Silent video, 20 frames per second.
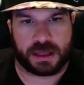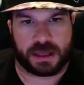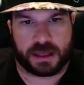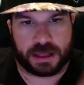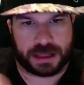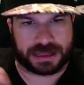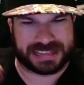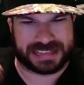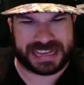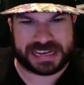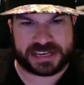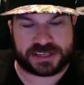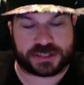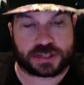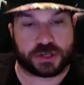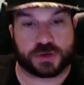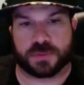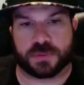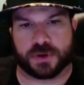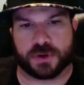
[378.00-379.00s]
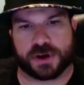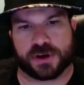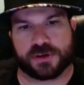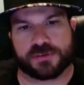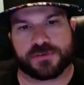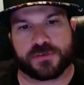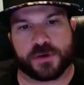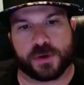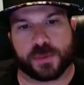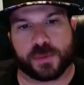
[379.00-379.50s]
latest 2.0
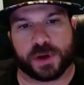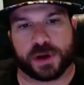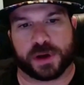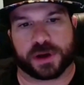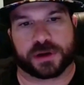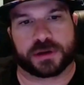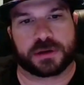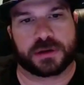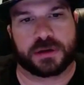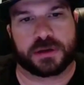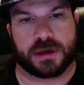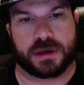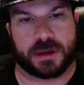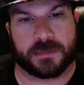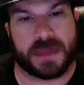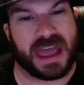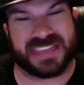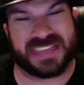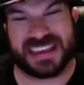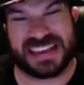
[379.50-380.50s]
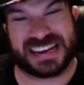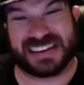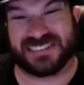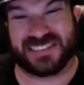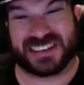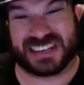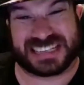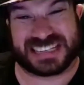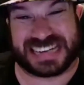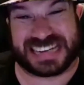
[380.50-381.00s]
firmware. I mean, I think it even
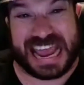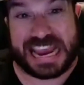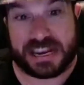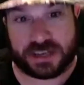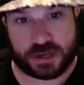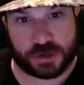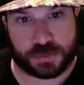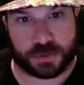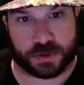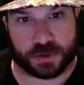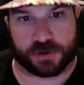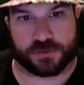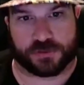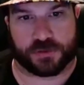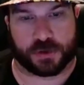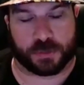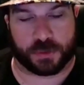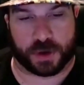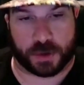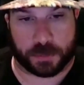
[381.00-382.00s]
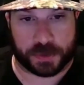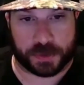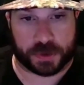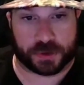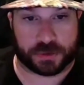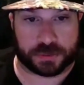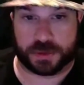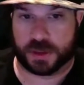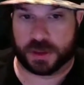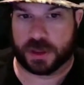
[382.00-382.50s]
just said a 2.0 firmware.
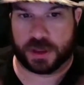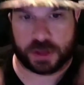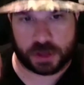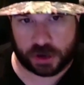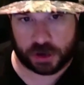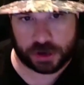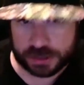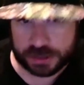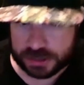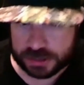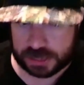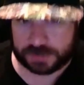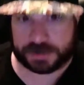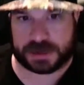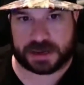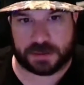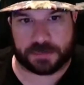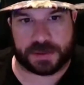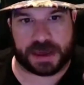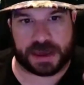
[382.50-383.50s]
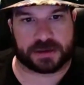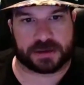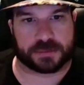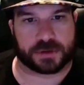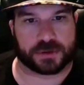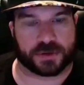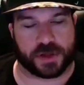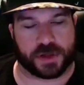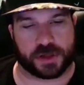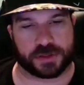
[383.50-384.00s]
Boom, it's going to be compatible
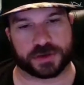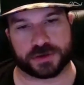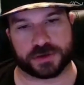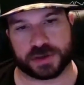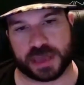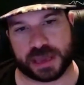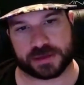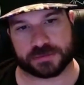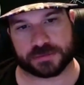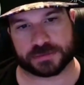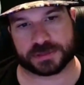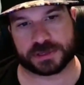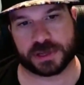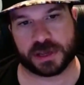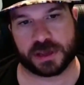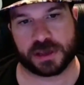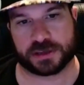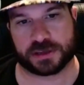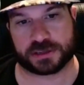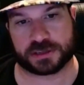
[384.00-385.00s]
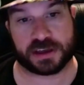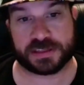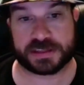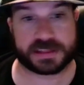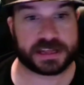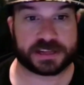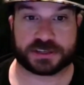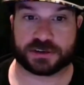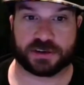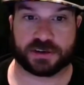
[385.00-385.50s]
with all the new games. So I think
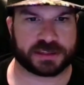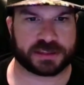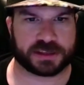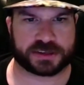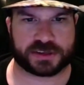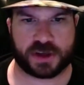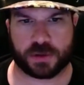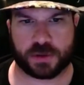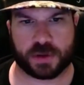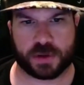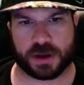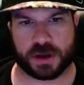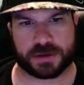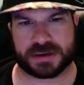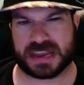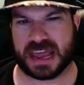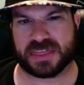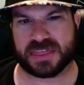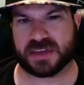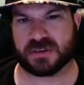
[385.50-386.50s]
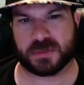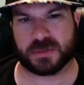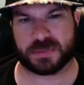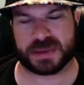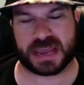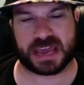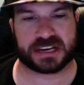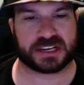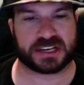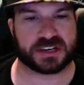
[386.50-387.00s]
that's great. That's all we want. Yeah, they won't be
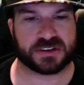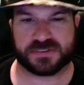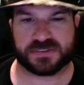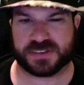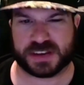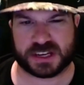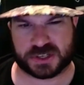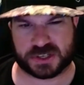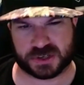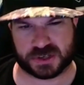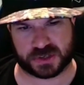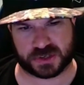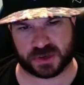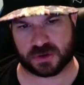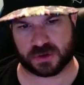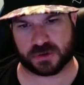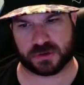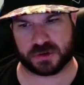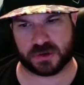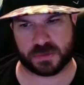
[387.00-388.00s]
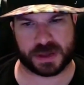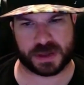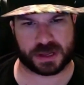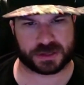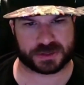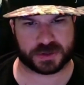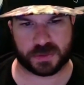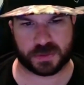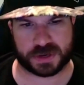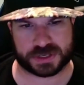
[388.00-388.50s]
adding new features, no new
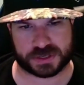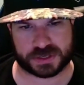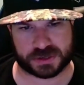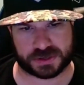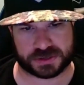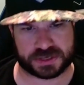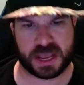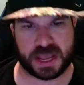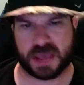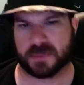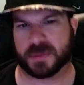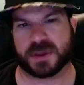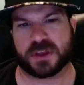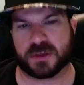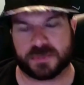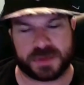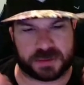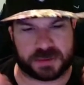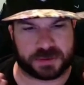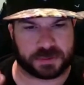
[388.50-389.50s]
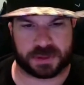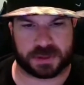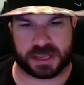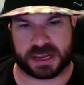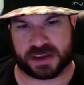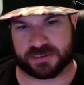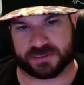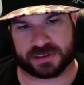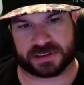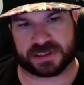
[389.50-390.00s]
bells and whistles, but you'll be able to play
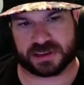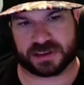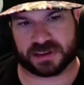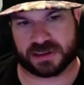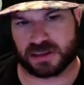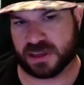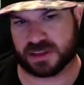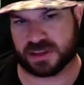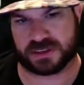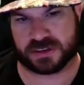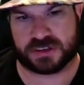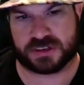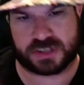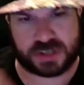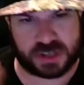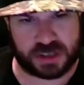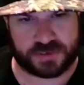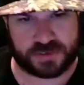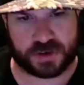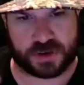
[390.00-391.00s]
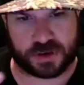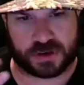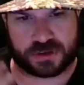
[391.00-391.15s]
everything. So you still have your